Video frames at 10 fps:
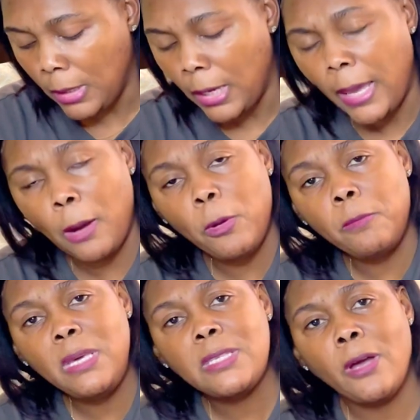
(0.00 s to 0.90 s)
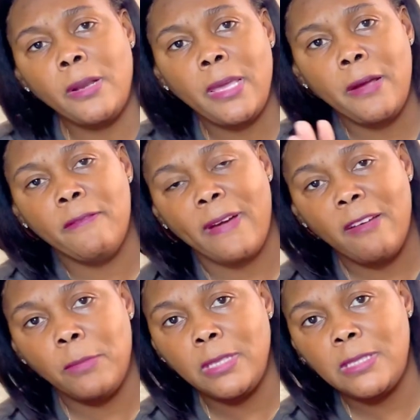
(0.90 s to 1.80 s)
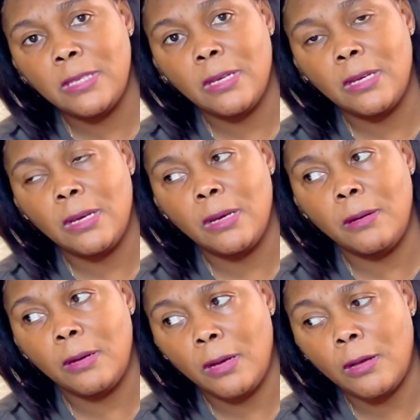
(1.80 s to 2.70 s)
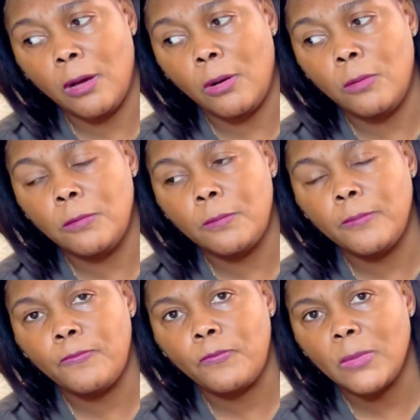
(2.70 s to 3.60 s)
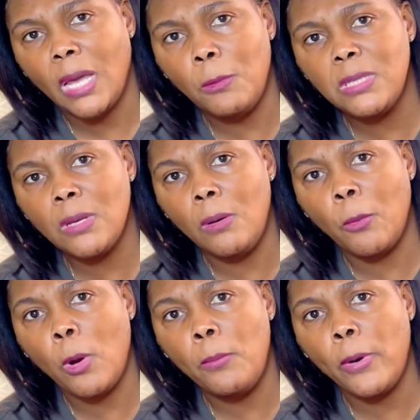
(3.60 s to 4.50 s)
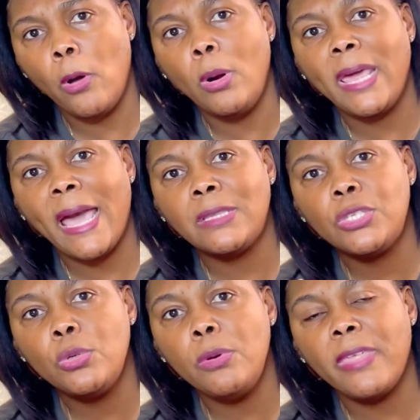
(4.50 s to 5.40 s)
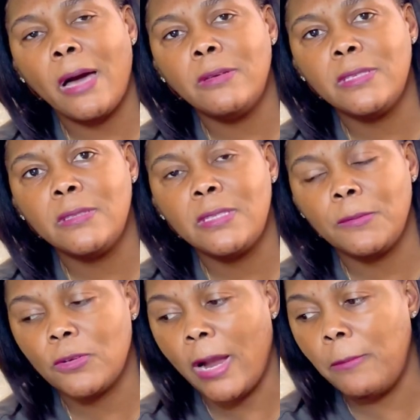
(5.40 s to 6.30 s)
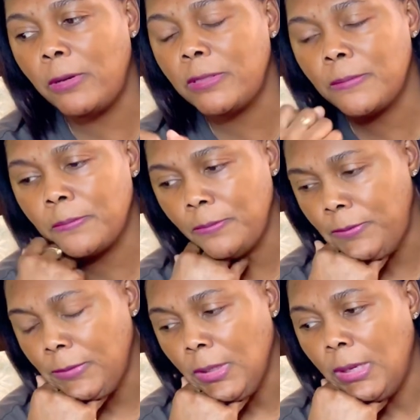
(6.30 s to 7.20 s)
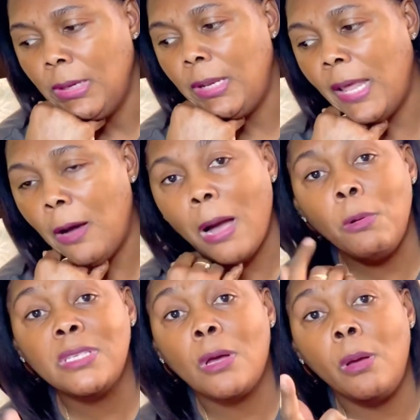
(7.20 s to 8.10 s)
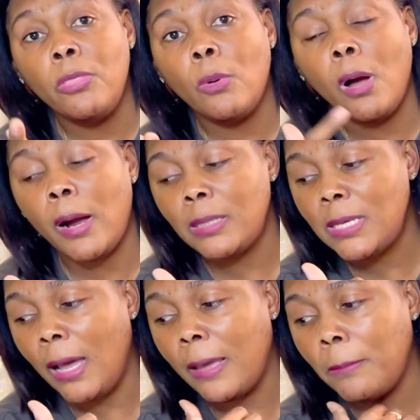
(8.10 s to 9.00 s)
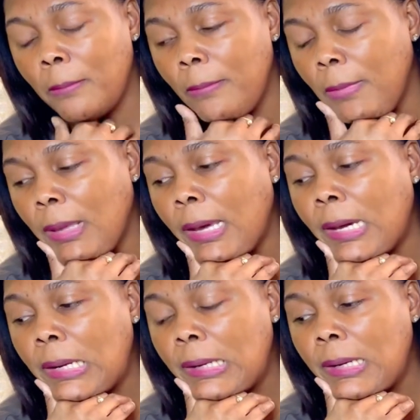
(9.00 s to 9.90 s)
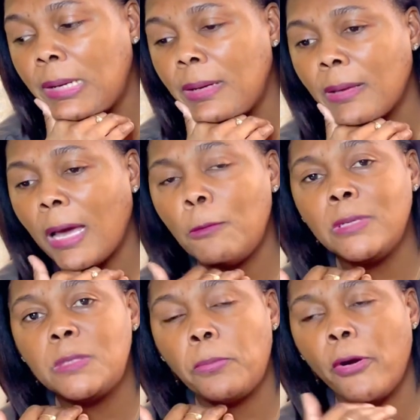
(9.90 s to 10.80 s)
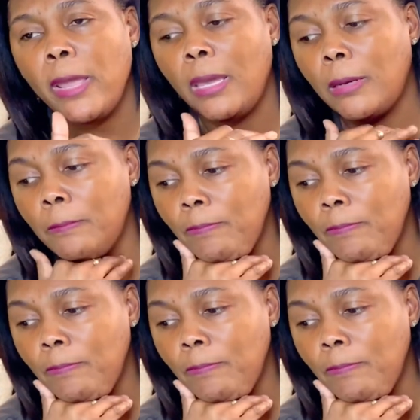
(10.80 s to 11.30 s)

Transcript: And with me starting a year and 5 months ago, I was at one point only at 2,000 subscribers. Now, I was going through a hard time and I was praying